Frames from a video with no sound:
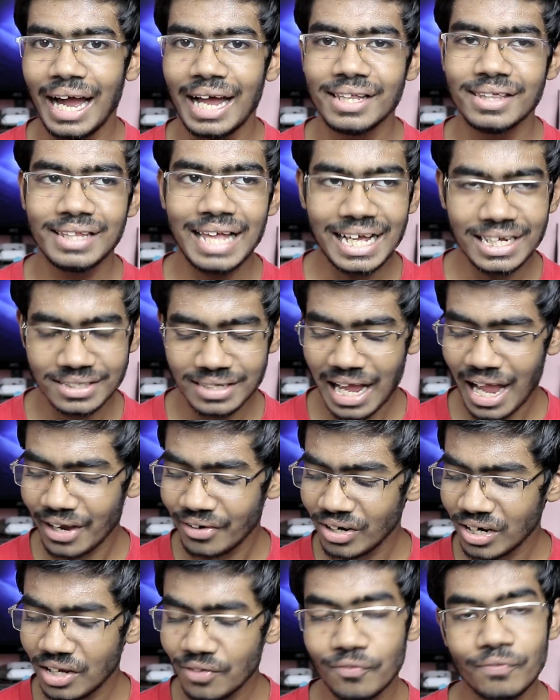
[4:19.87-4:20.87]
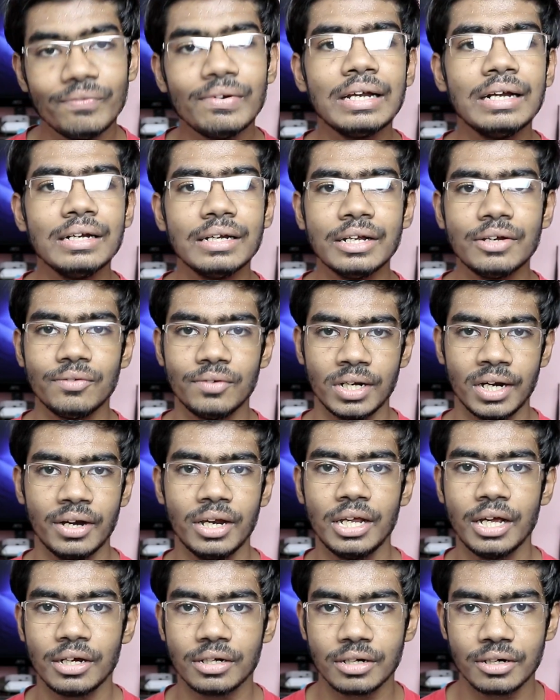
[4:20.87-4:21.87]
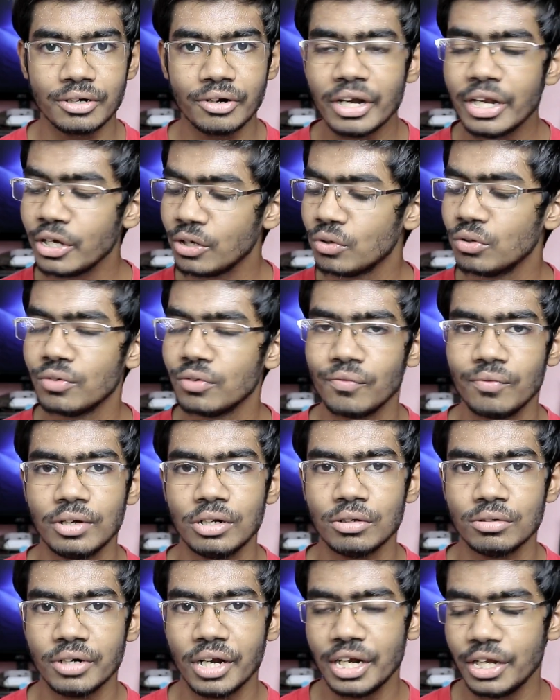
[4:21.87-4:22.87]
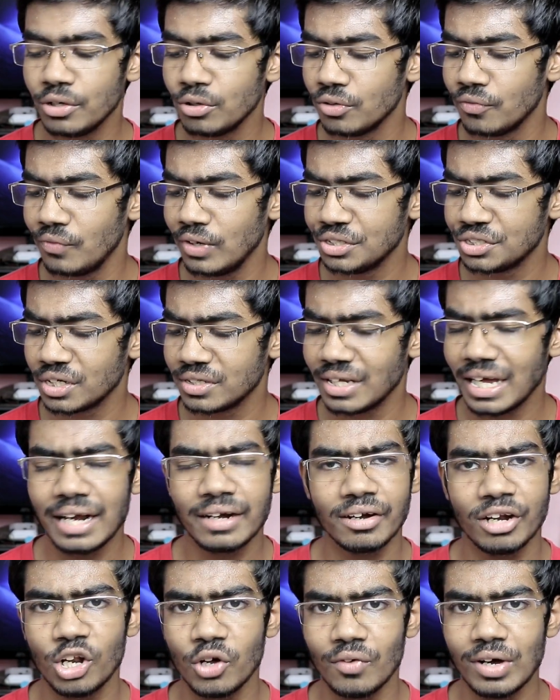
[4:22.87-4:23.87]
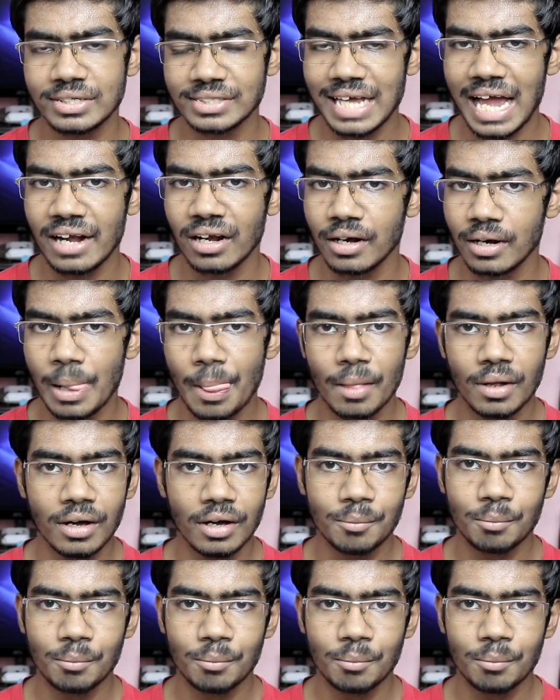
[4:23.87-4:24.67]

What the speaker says: and that I really felt it really good, really good feature that Lenovo has added.